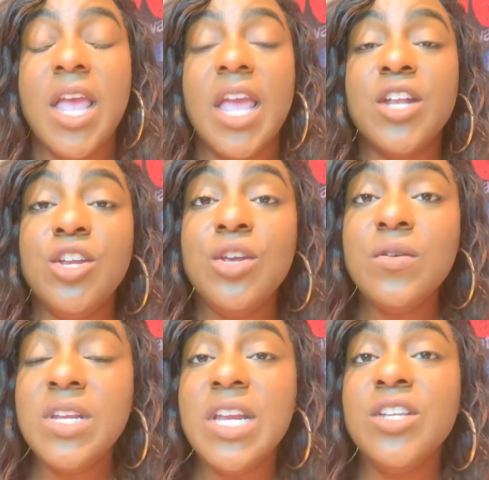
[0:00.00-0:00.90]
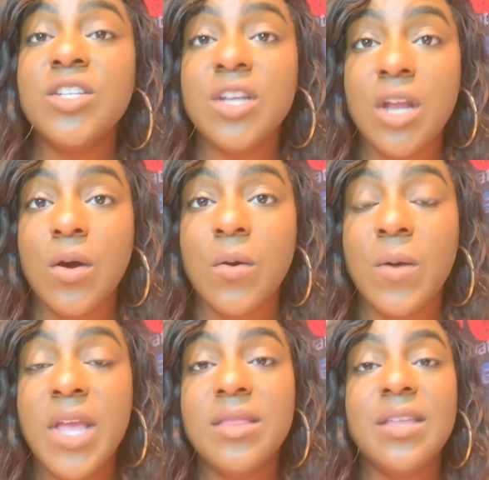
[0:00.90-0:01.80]
And you need to know
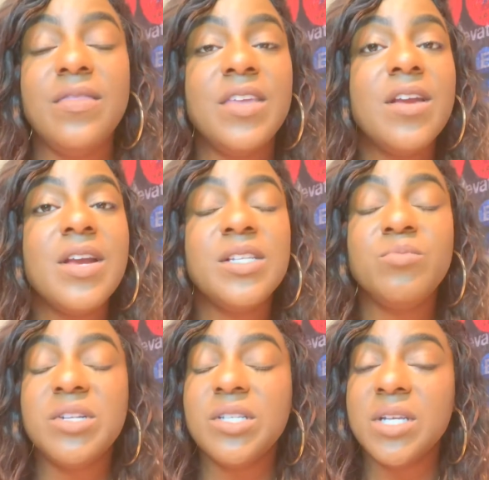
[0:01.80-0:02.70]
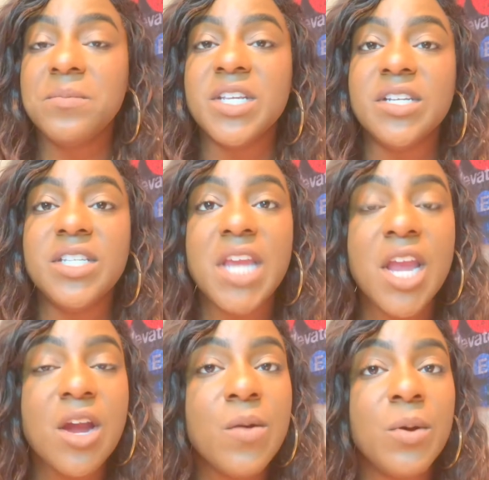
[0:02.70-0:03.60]
that there has been something
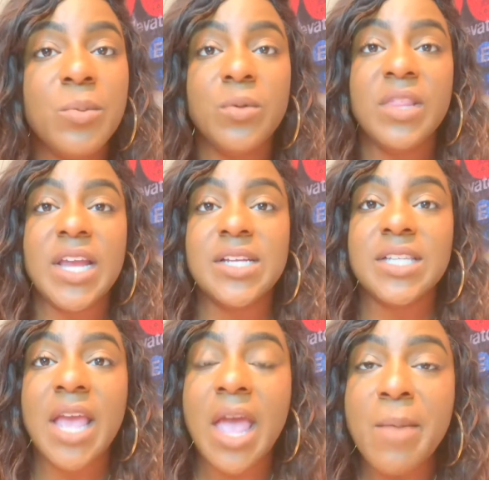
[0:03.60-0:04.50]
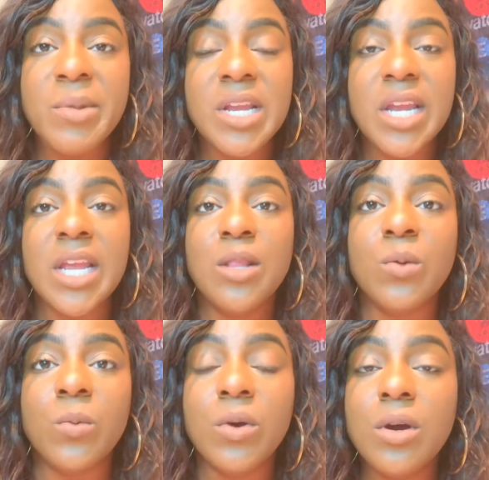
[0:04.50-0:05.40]
terrible that is happening in
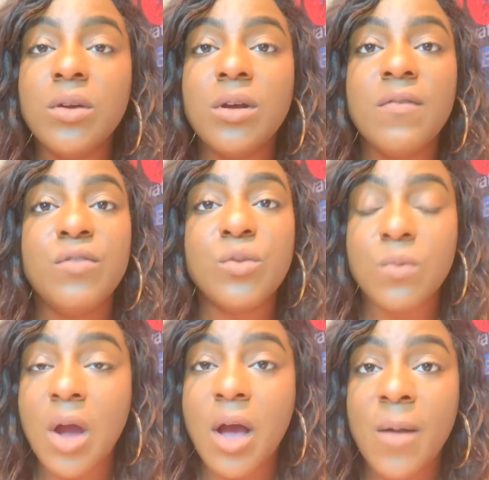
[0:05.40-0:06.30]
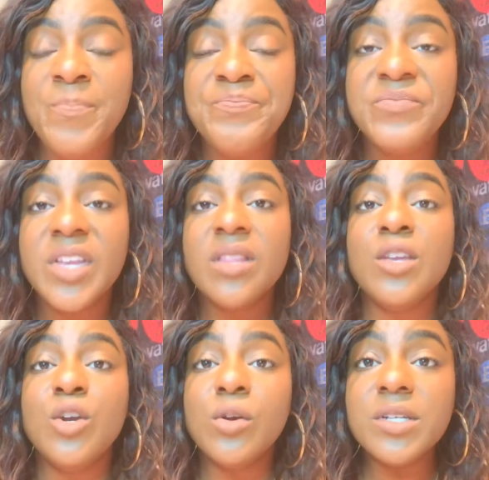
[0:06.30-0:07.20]
the world of Thra
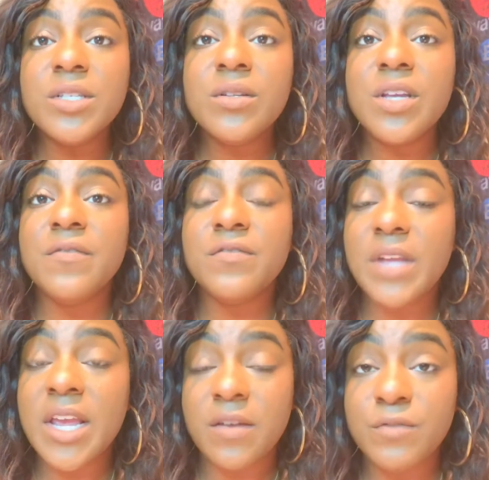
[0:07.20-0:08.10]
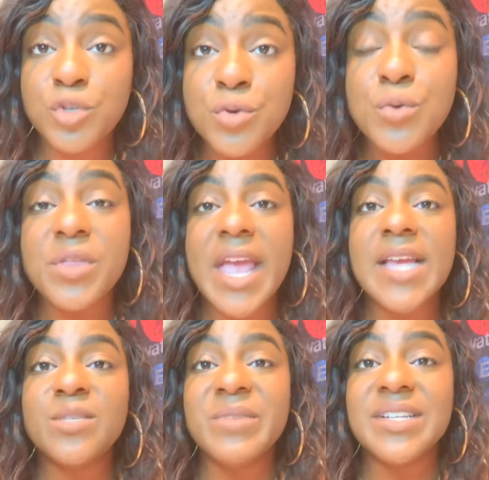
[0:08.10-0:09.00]
the crystal of, of, truth
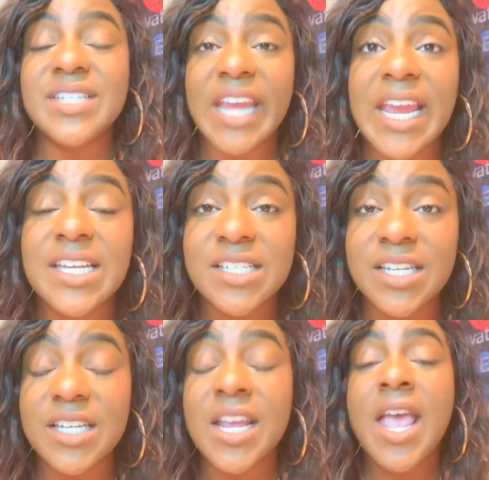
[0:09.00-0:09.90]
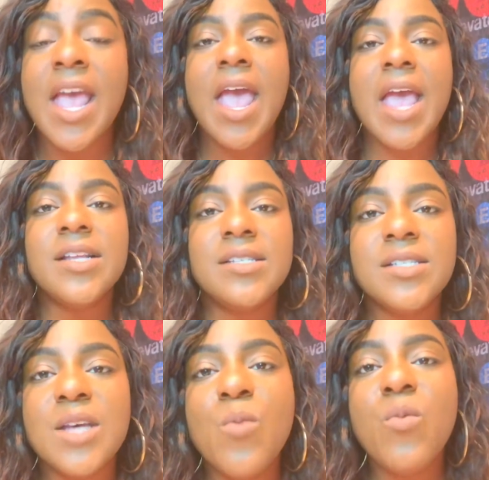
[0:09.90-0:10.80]
has been tainted and
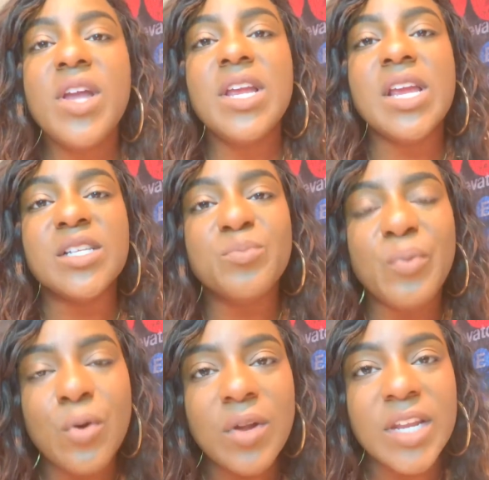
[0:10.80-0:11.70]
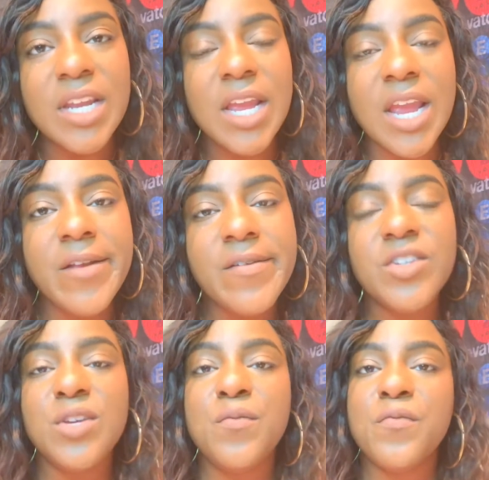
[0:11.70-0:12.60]
someone is pulling
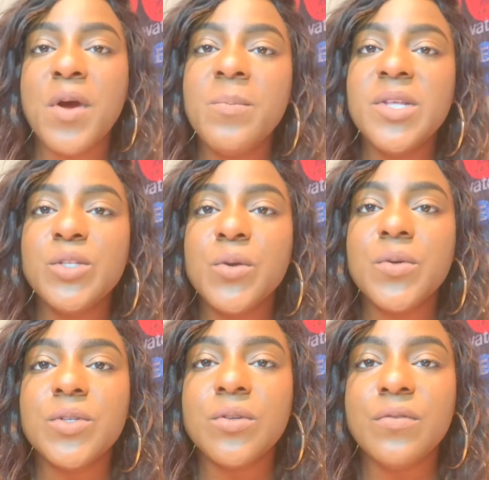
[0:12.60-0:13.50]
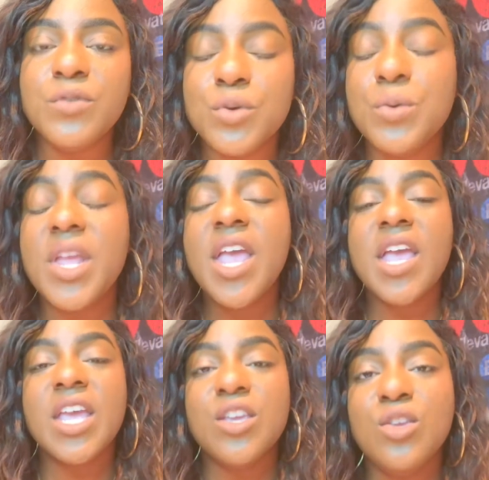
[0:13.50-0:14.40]
energy from this crystal of truth
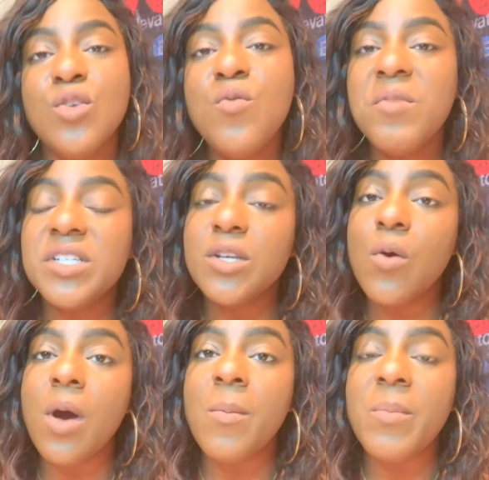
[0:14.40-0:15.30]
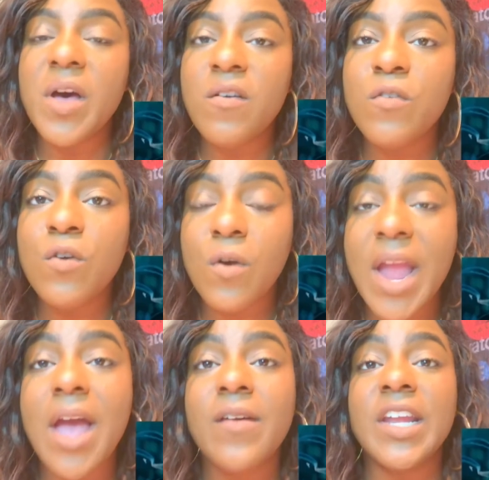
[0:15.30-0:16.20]
and you must go above
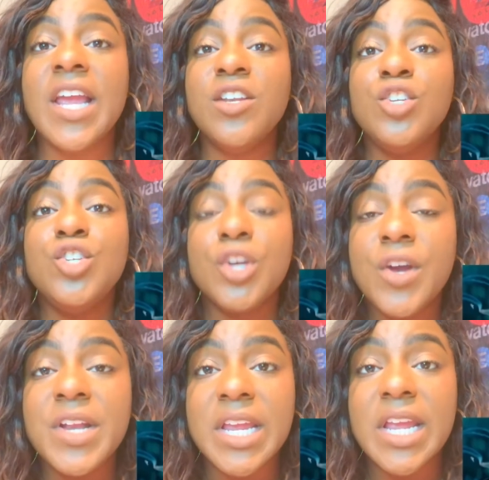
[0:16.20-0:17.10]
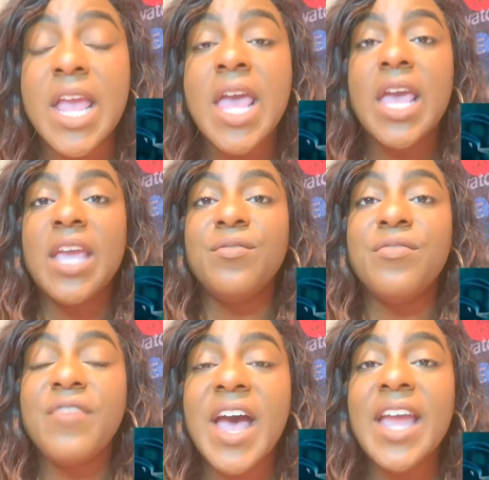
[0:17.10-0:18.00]
ground and journey and
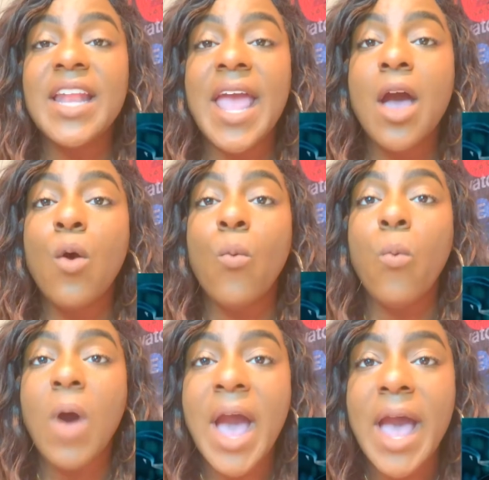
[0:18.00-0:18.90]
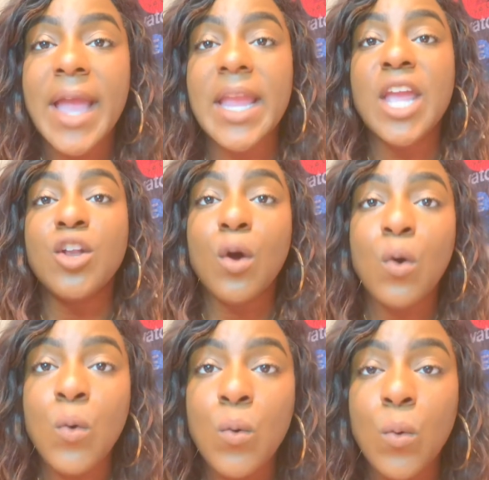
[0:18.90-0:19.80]
find out why and
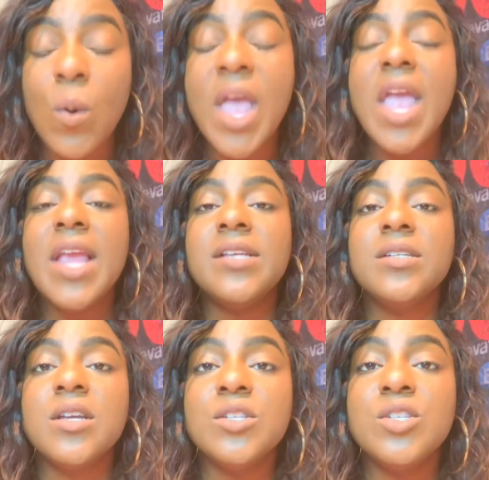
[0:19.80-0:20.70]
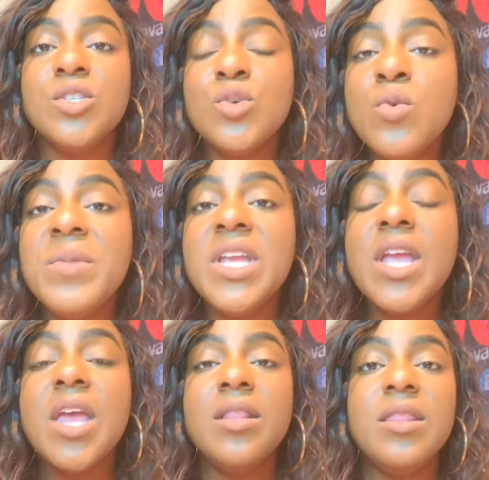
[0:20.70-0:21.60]
who is consuming
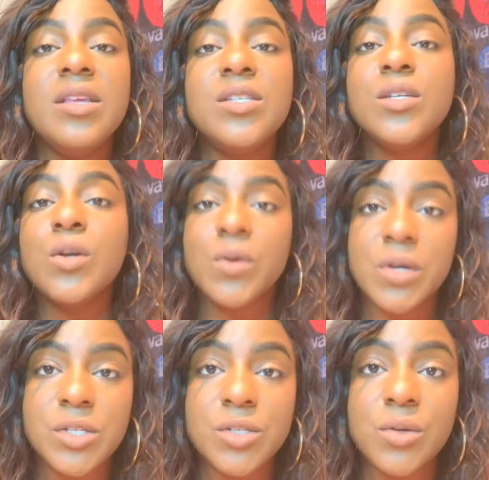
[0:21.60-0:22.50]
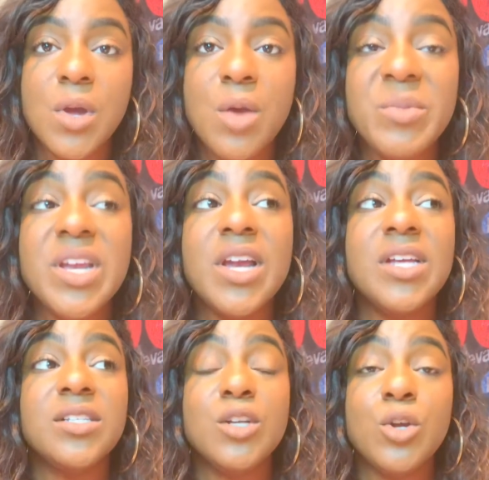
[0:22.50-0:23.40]
this crystal
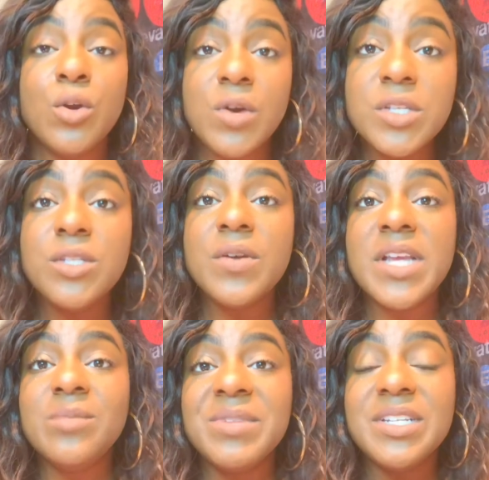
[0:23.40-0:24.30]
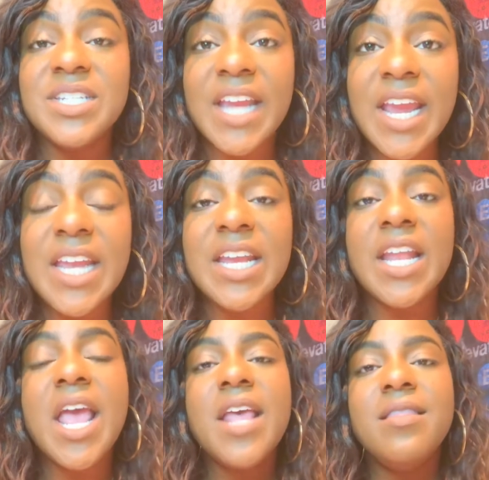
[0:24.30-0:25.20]
because the crystal has been tainted
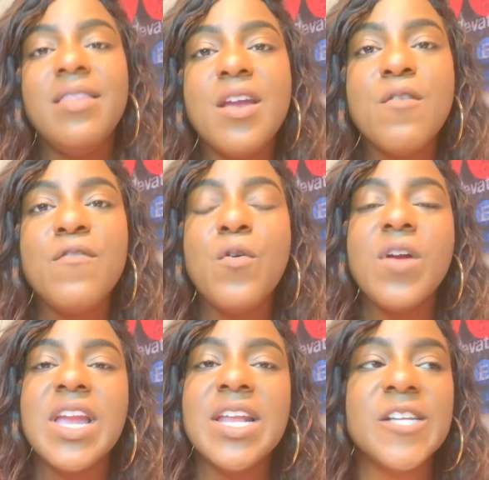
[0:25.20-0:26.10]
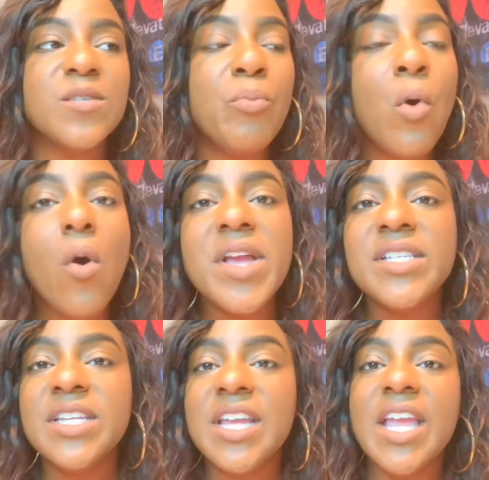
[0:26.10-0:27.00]
therefore it is
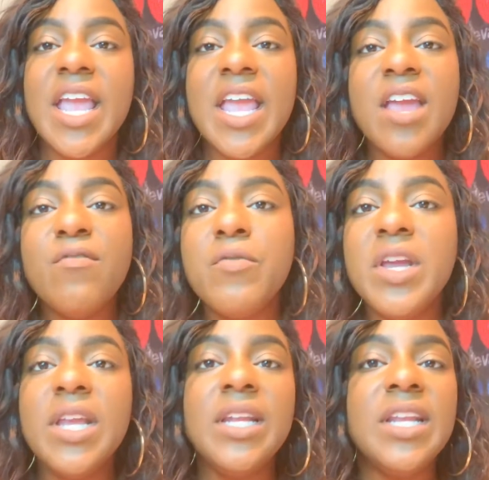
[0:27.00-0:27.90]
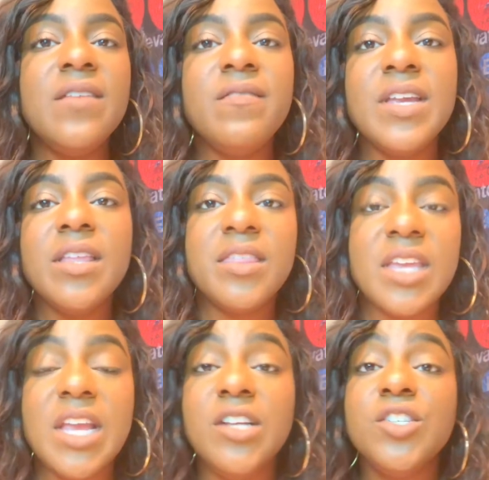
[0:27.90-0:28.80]
poisoning every living
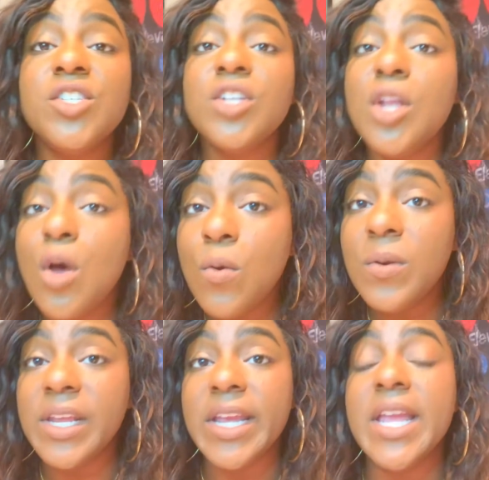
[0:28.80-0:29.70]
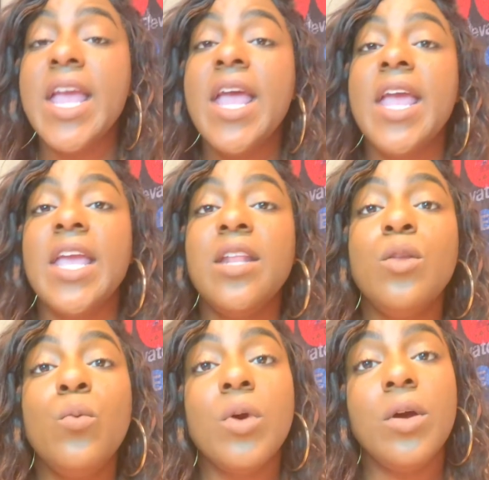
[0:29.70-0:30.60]
thing slowly in
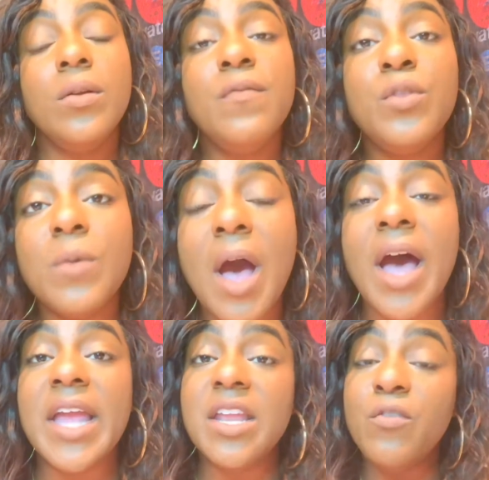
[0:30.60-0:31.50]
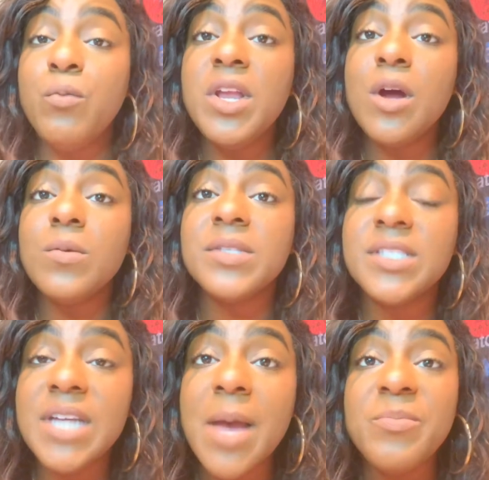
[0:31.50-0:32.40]
the world of Thra and if we don't
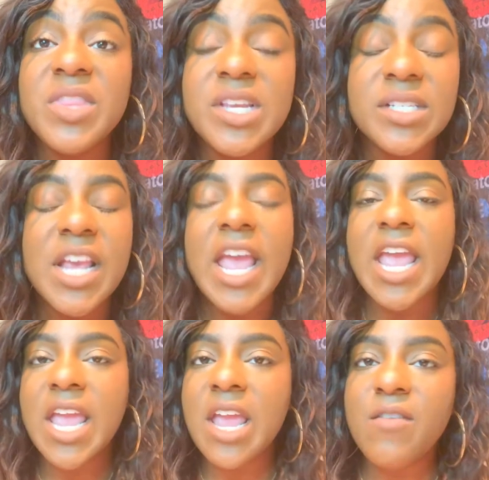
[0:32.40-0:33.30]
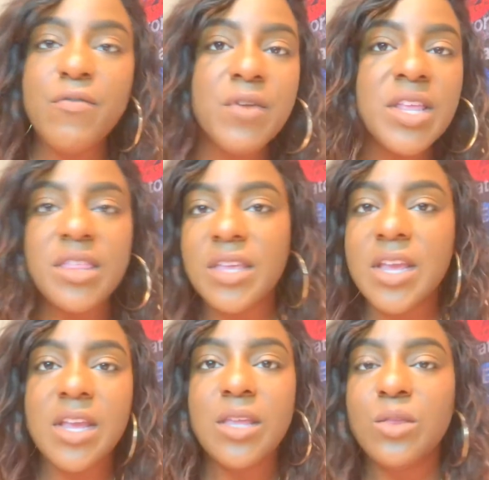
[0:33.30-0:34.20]
stop this
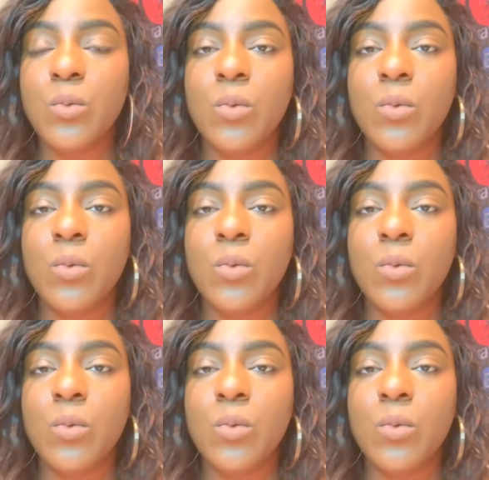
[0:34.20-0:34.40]
everything in the